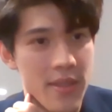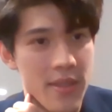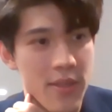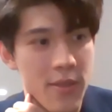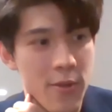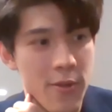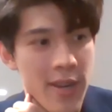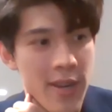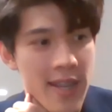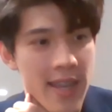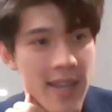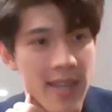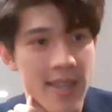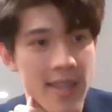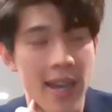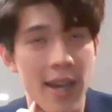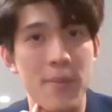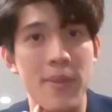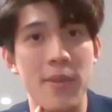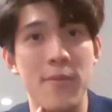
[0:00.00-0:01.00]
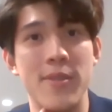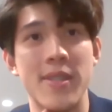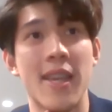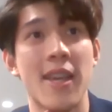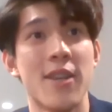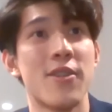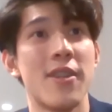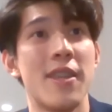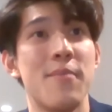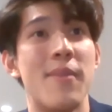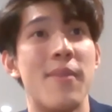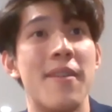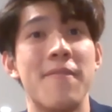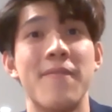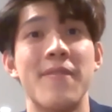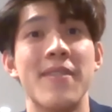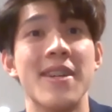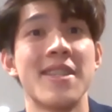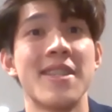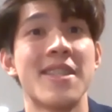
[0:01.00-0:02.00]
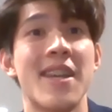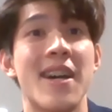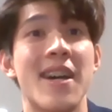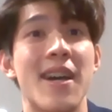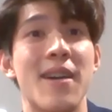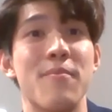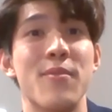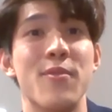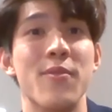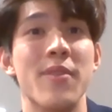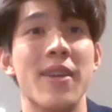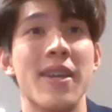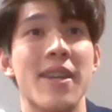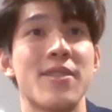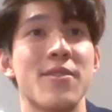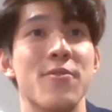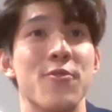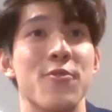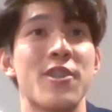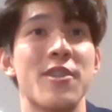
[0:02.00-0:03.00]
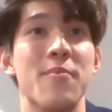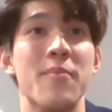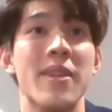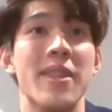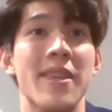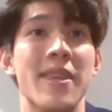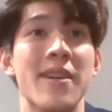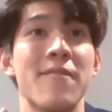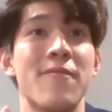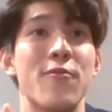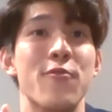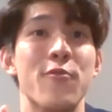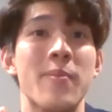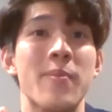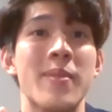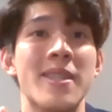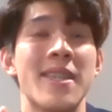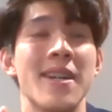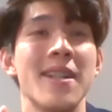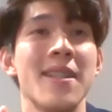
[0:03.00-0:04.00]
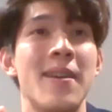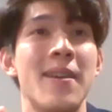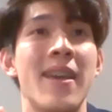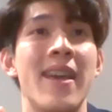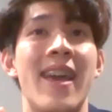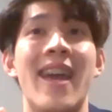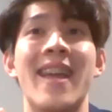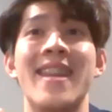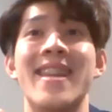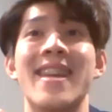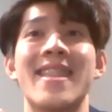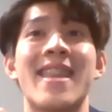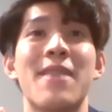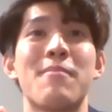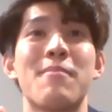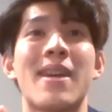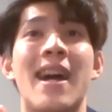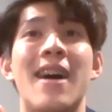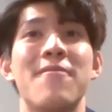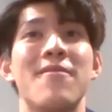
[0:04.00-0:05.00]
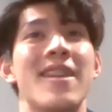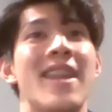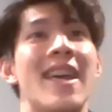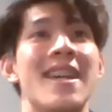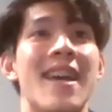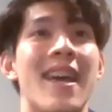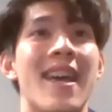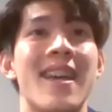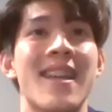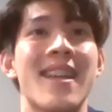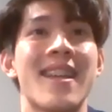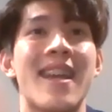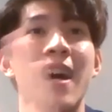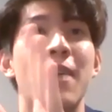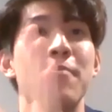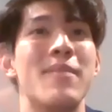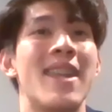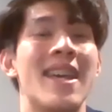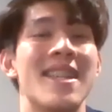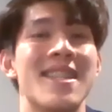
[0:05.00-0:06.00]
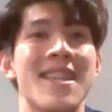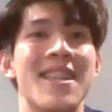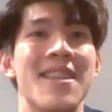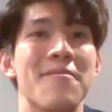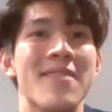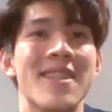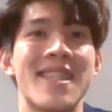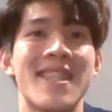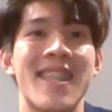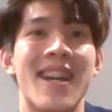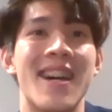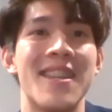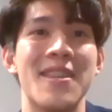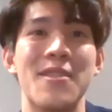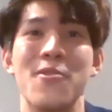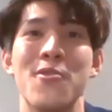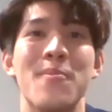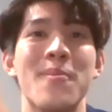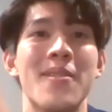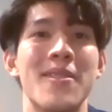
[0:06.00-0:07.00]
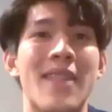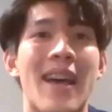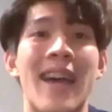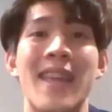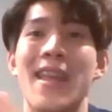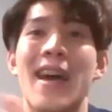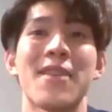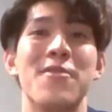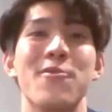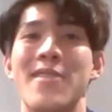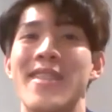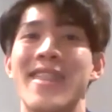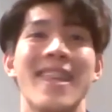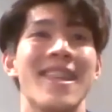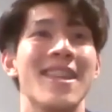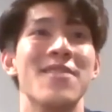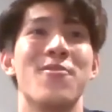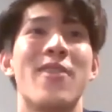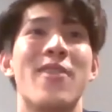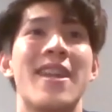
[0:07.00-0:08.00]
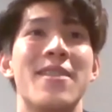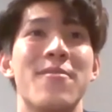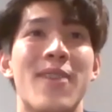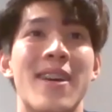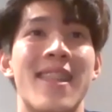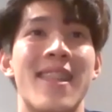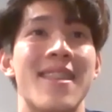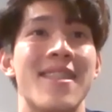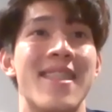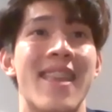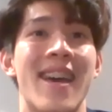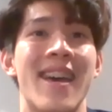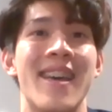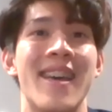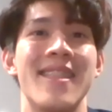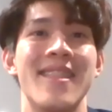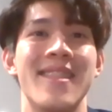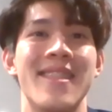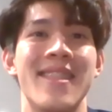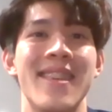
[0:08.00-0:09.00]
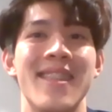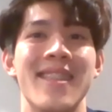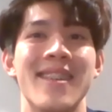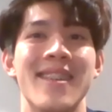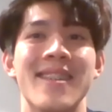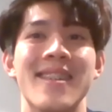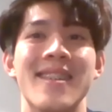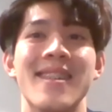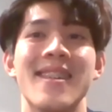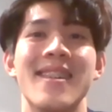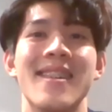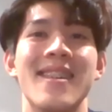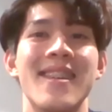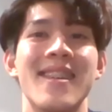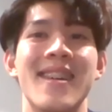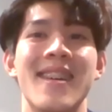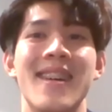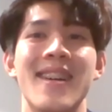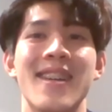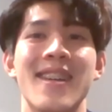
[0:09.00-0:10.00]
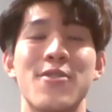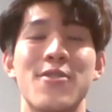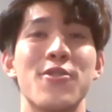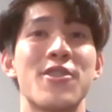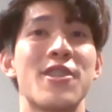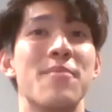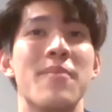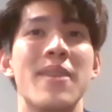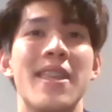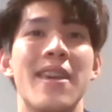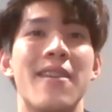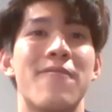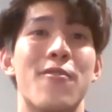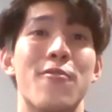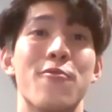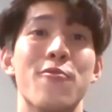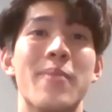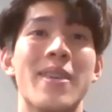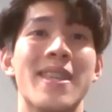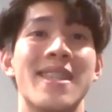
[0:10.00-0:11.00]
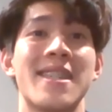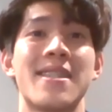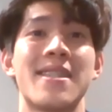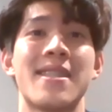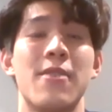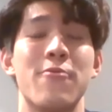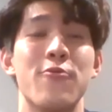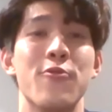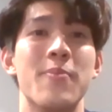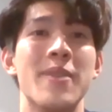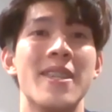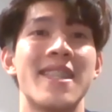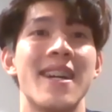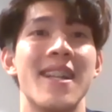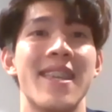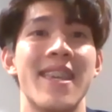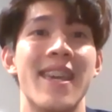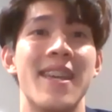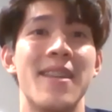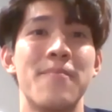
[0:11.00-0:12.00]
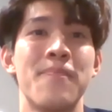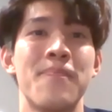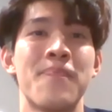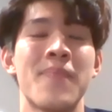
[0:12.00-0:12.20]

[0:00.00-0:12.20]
During that time, it was actually my first time doing social media for RubyCell. And that time, Carmen hasn't even started. No, I didn't know anyone that did social media for RubyCell yet.